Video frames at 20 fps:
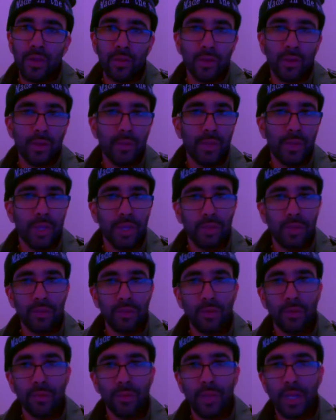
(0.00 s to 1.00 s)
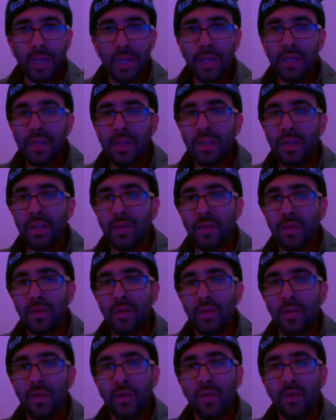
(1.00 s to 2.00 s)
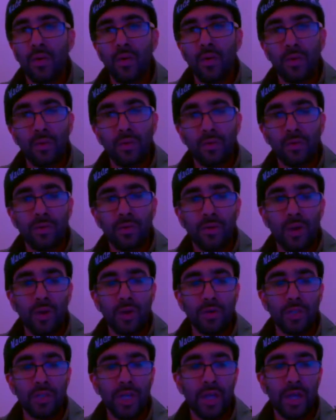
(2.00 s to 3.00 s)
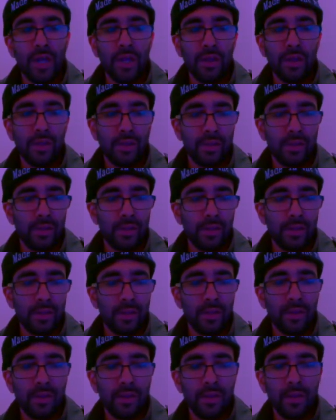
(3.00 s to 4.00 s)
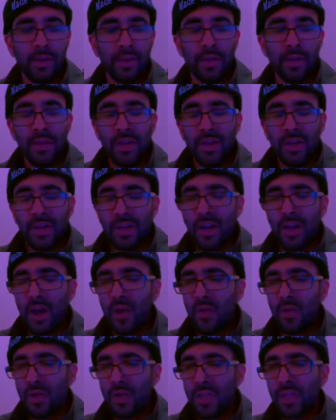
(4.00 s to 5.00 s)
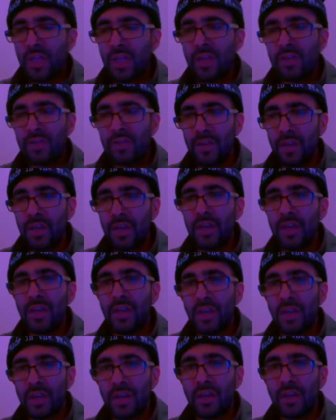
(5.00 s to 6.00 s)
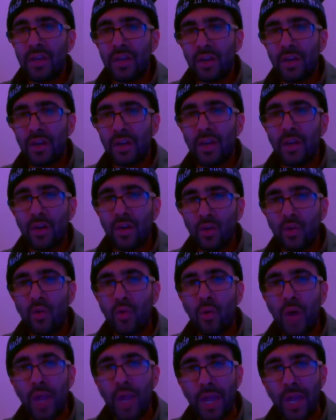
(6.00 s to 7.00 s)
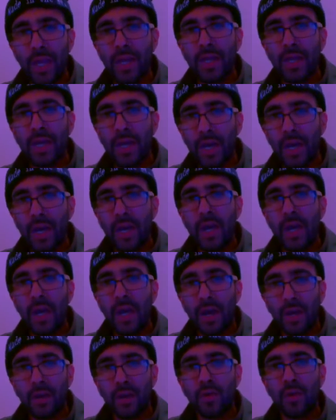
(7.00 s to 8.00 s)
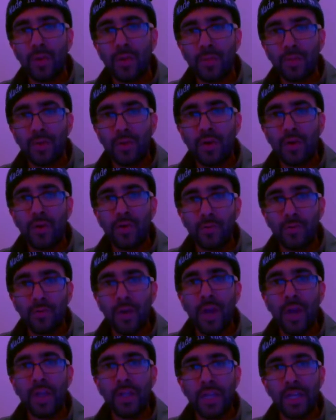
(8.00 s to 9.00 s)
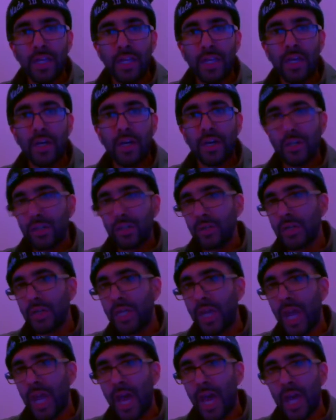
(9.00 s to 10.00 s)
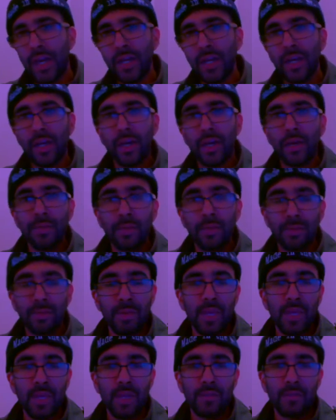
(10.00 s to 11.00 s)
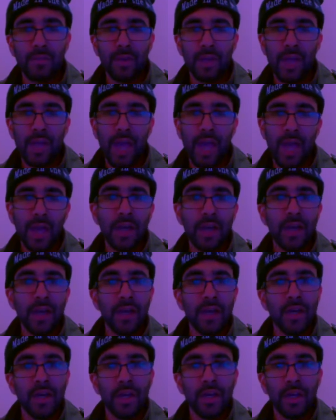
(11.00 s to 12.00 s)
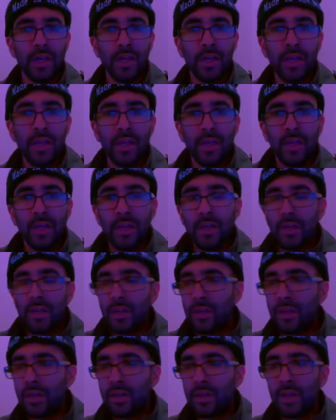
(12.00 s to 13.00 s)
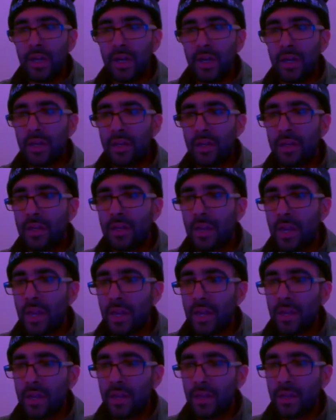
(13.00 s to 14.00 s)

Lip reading: it be through peace or through protest. Now, we live in quite a crypto-friendly country, Canada. I'm speaking for Canada. The United States,